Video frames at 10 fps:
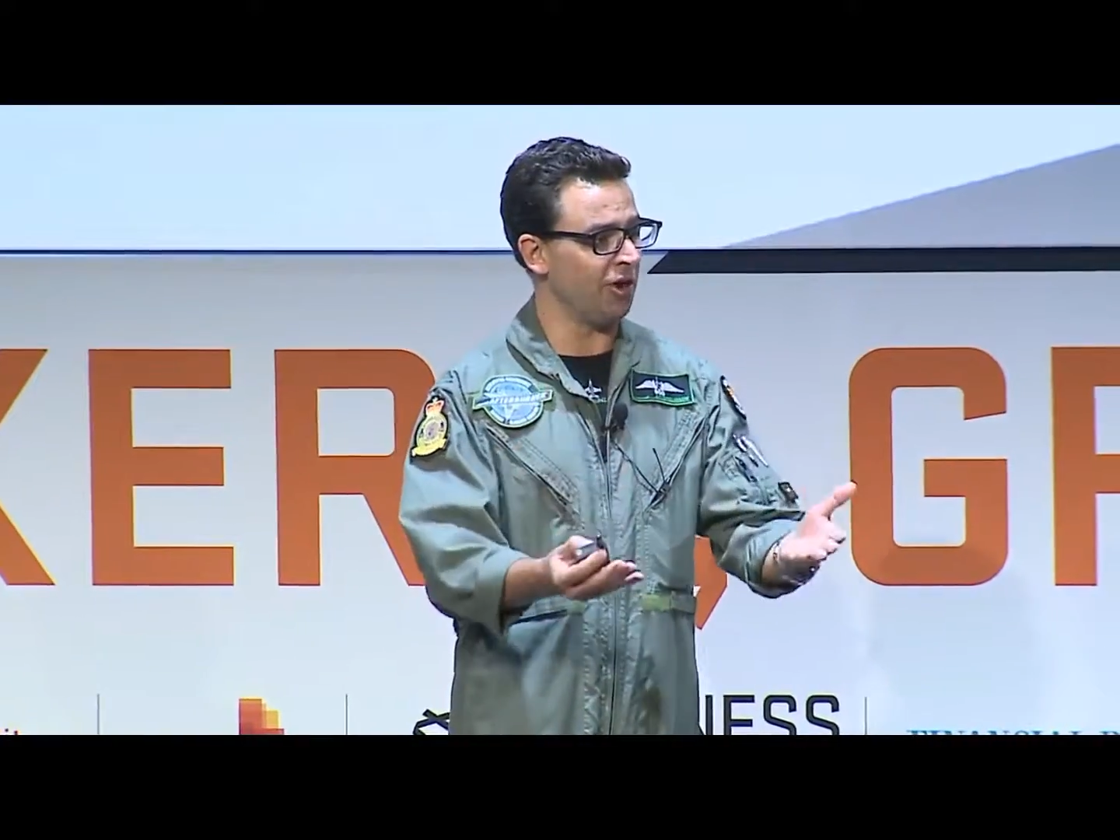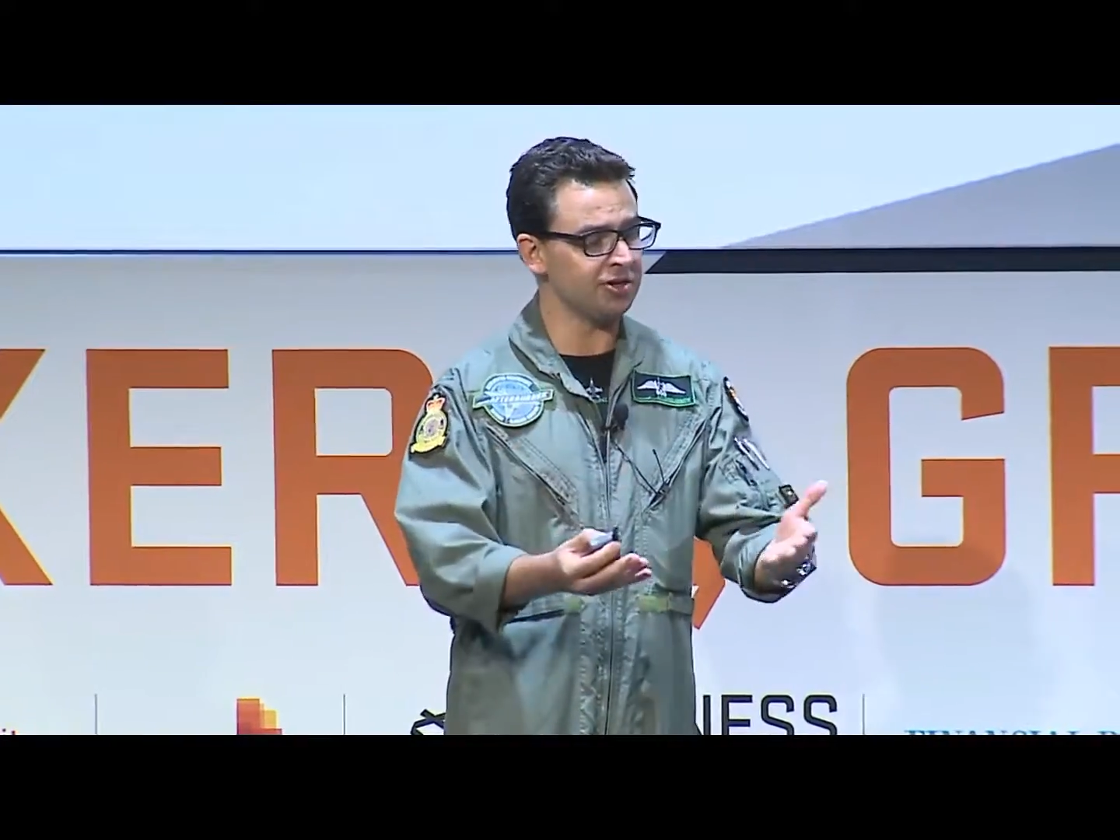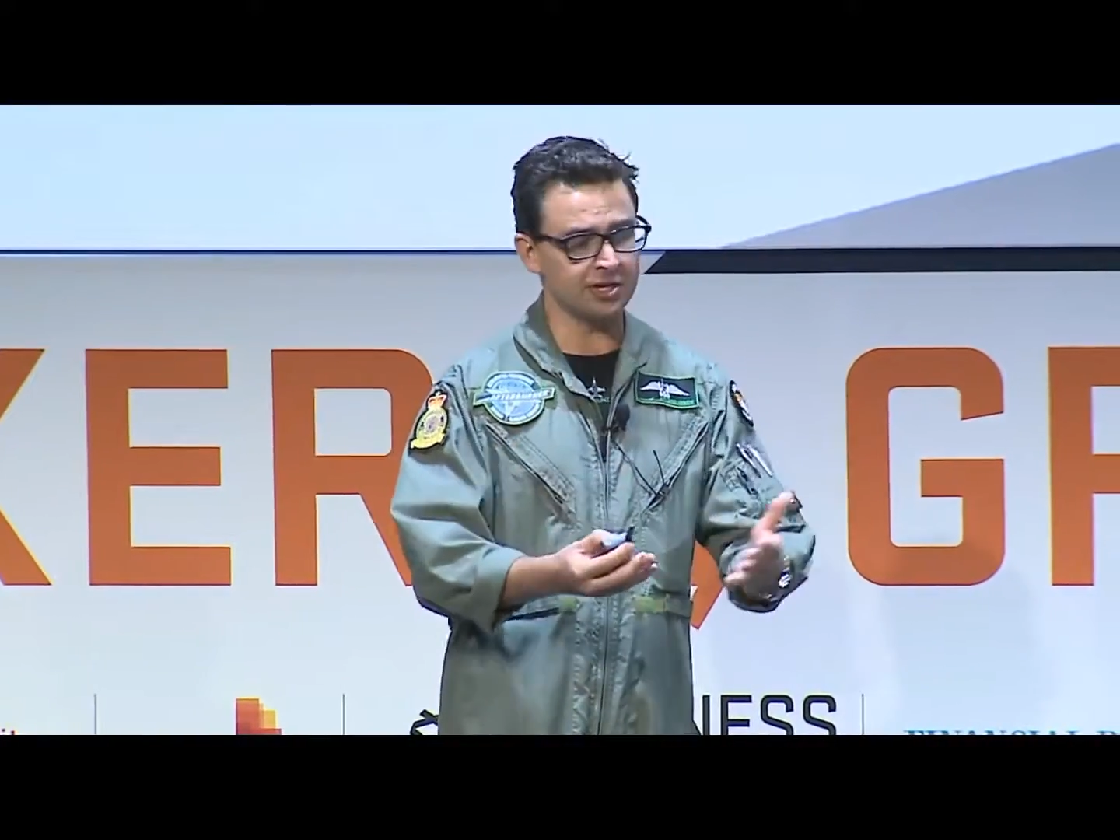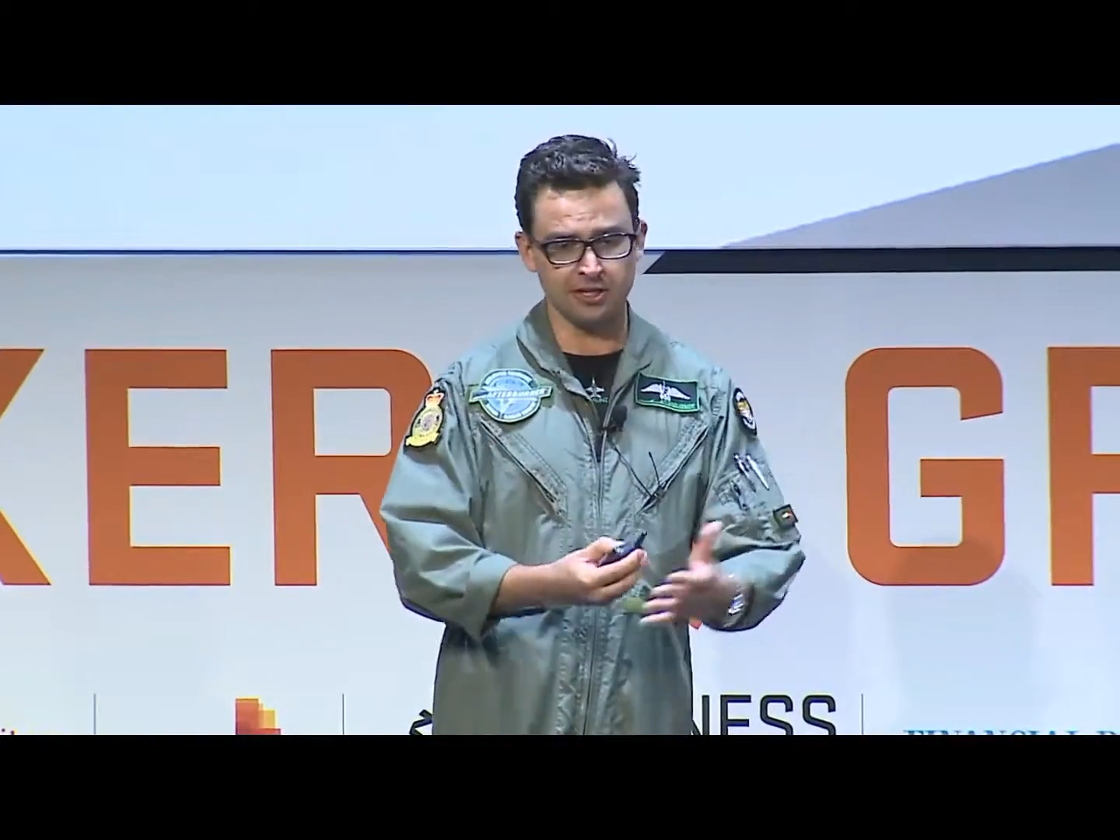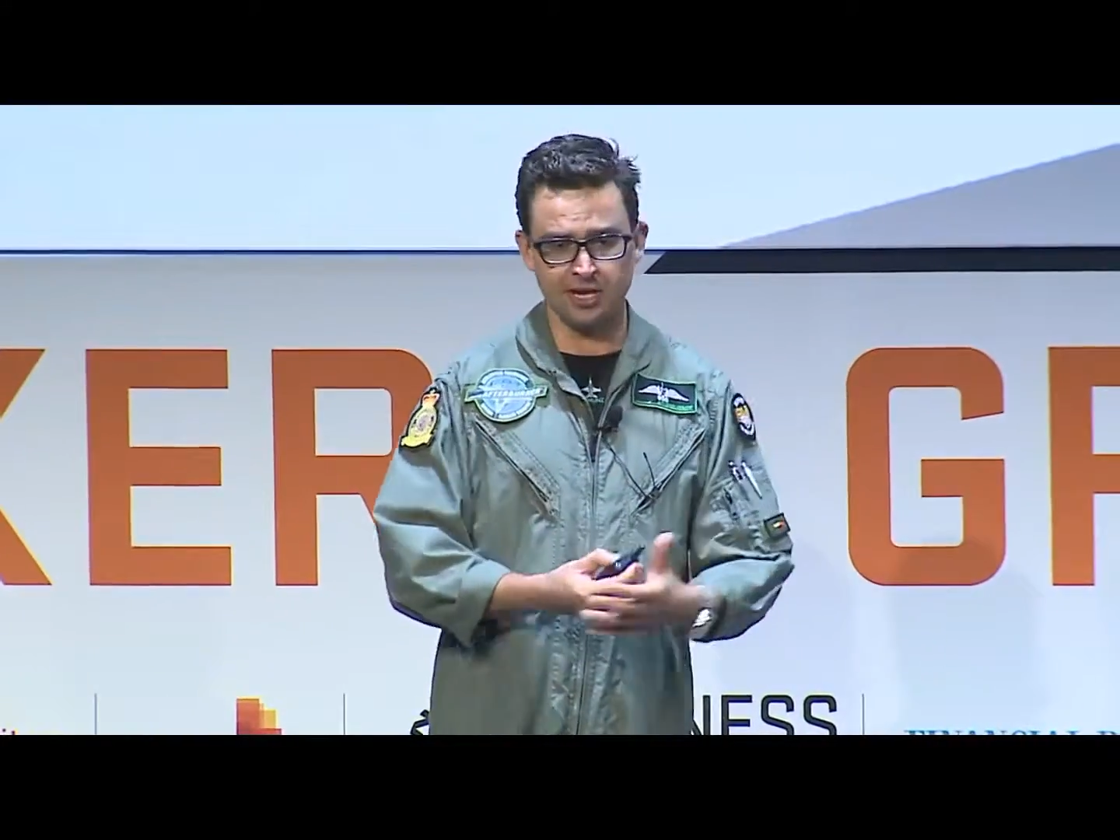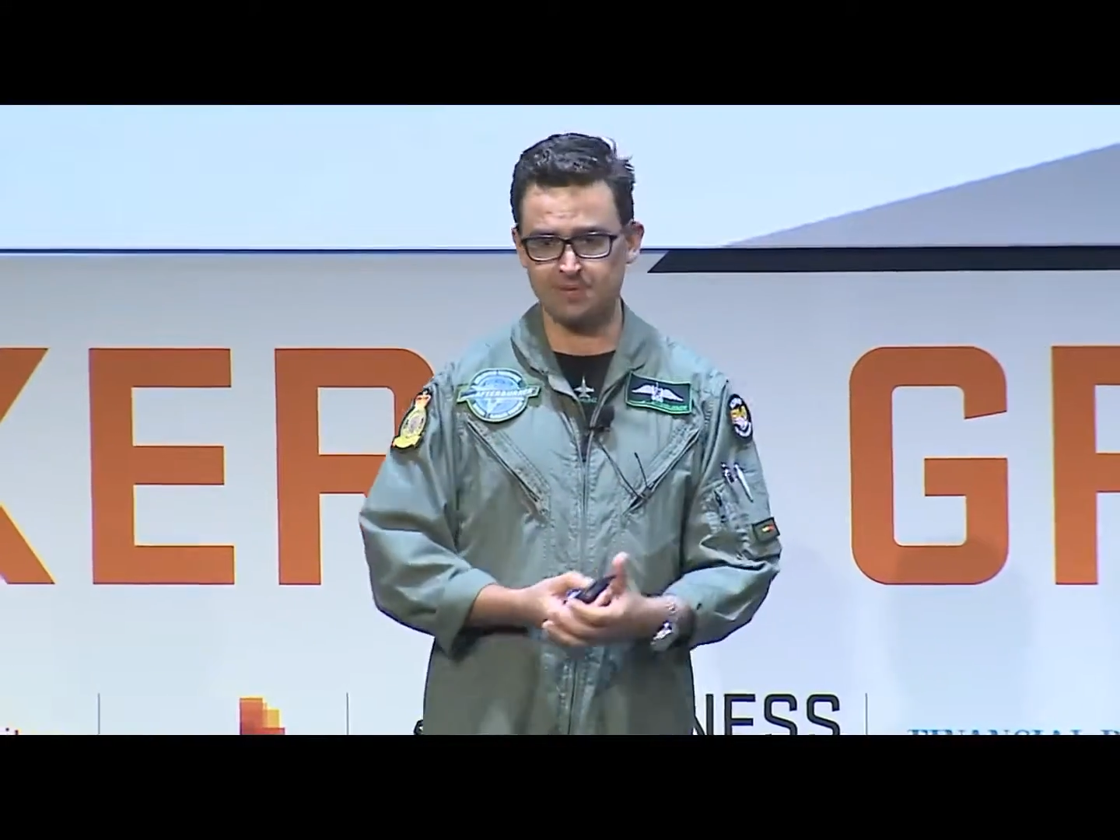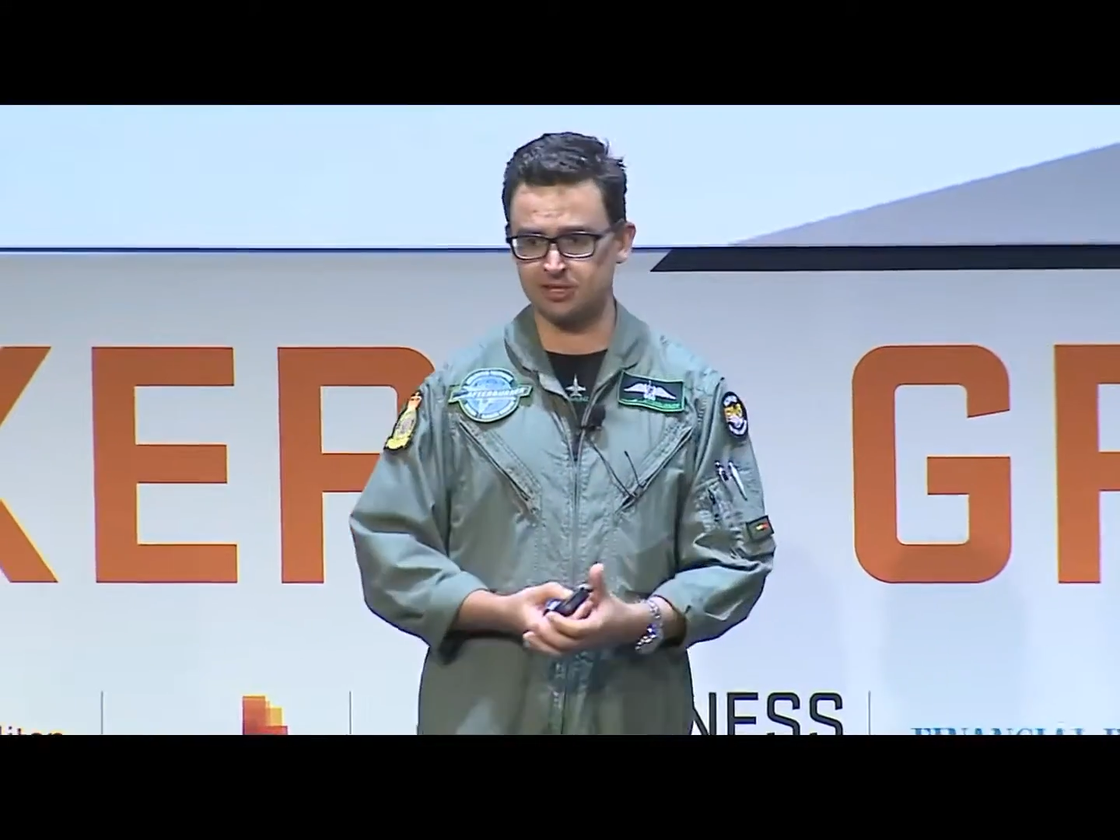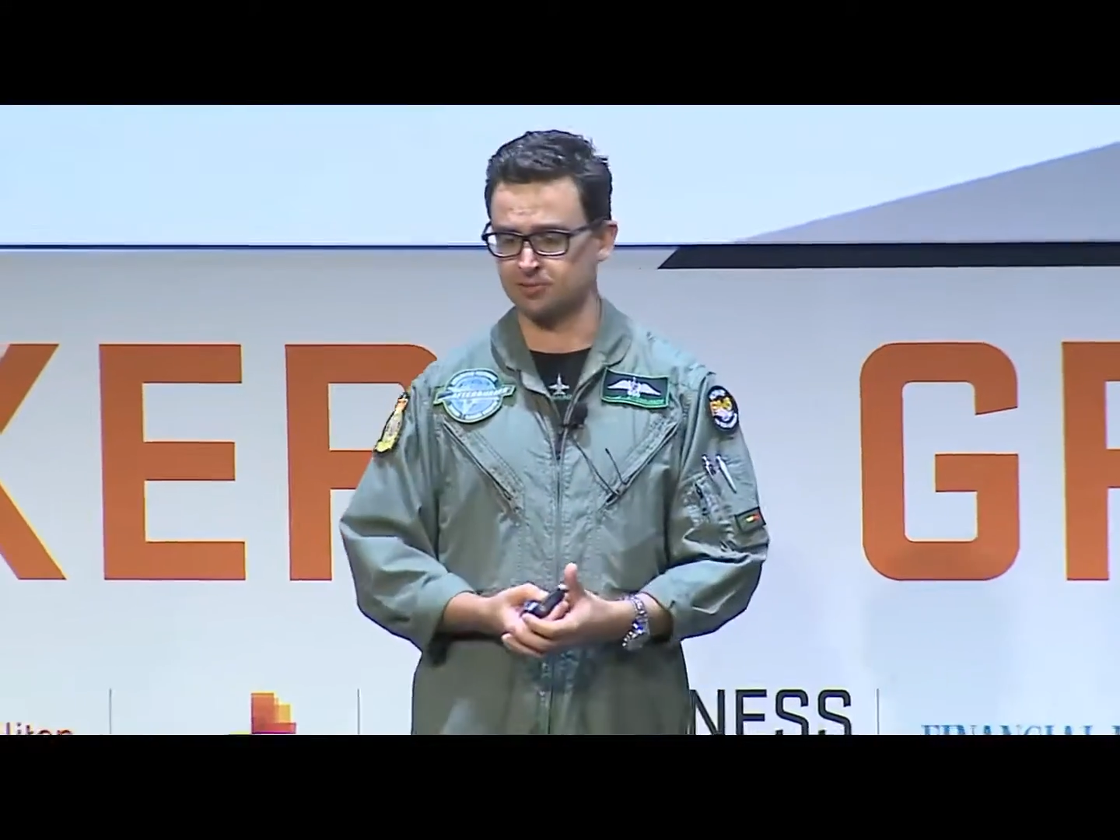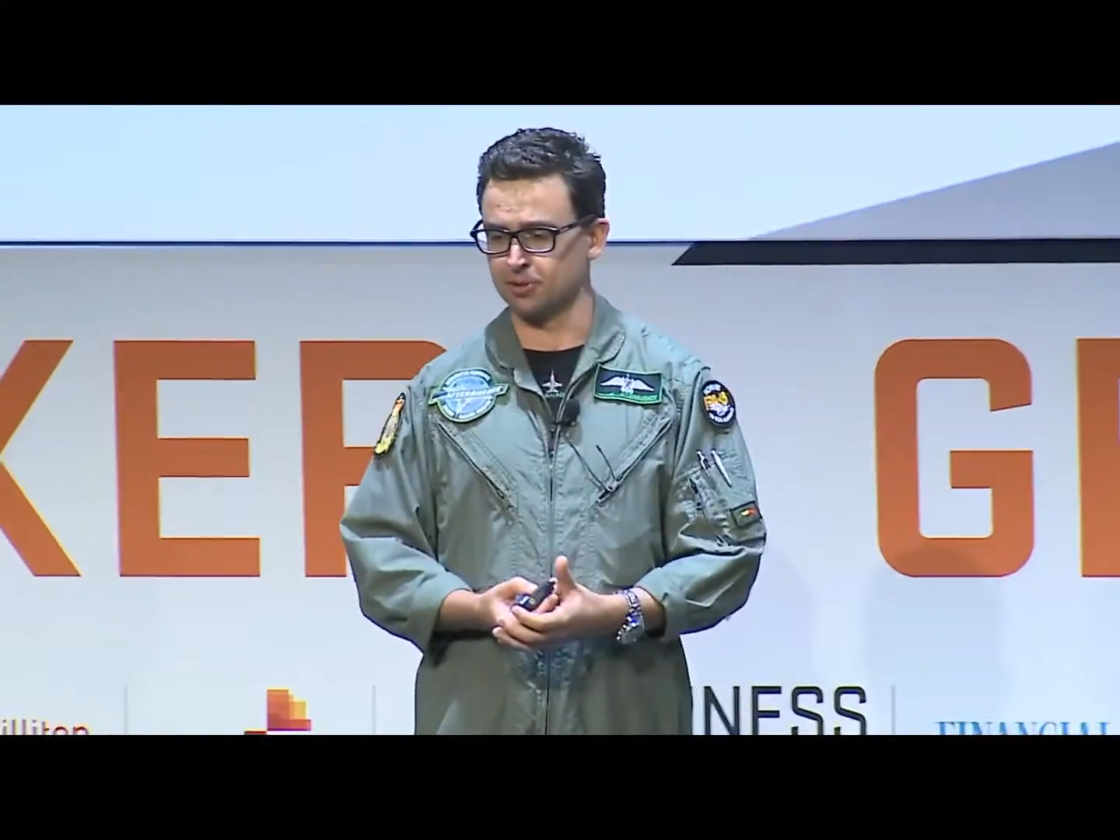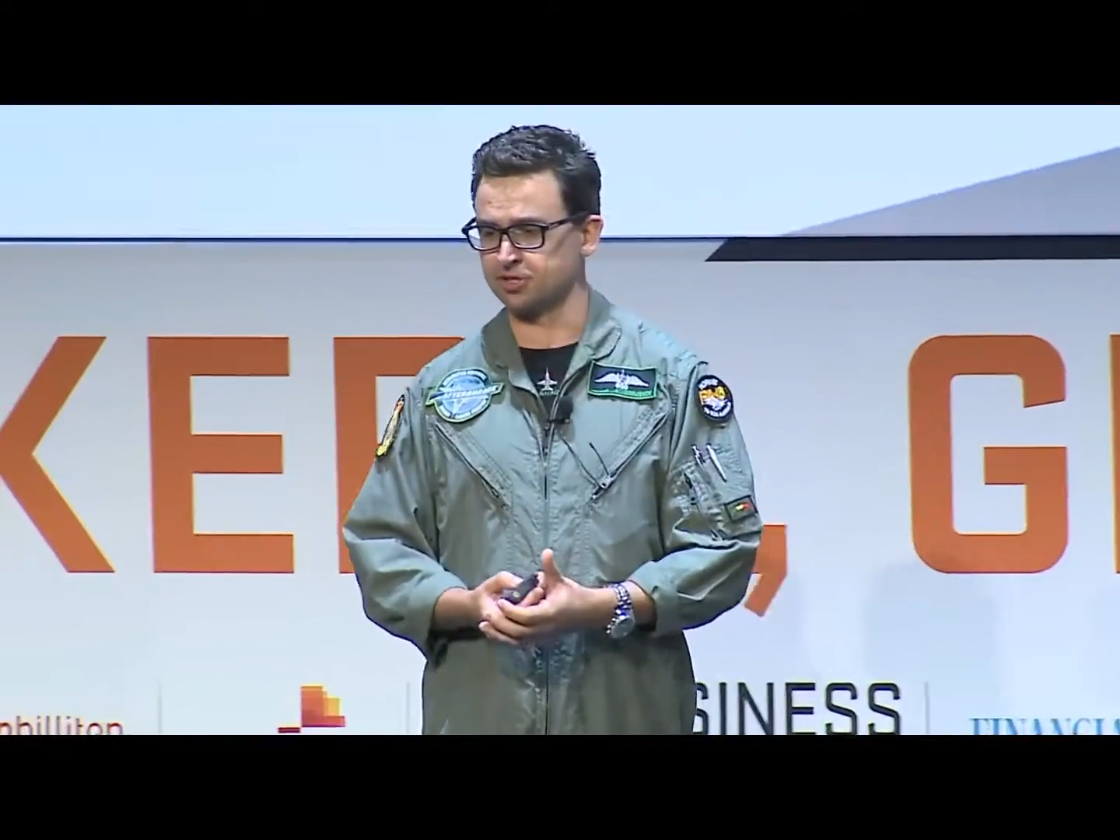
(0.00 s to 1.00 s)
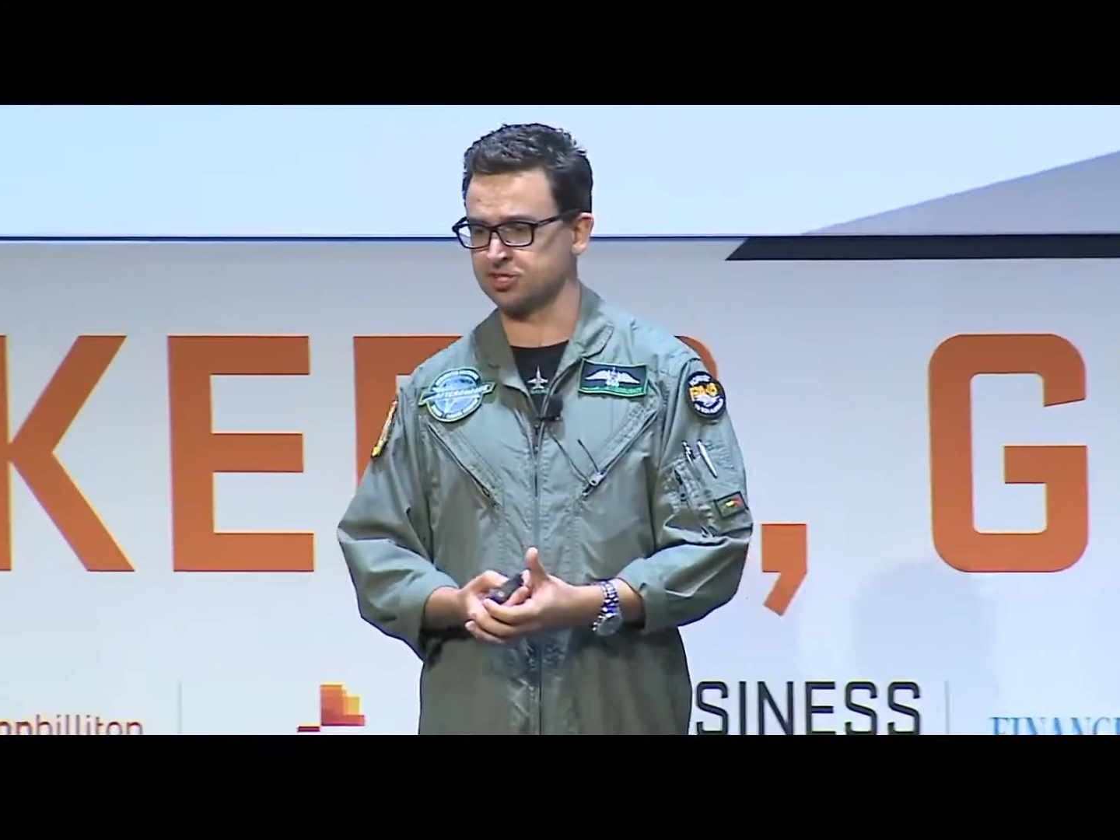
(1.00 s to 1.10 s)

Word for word: own clear, measurable,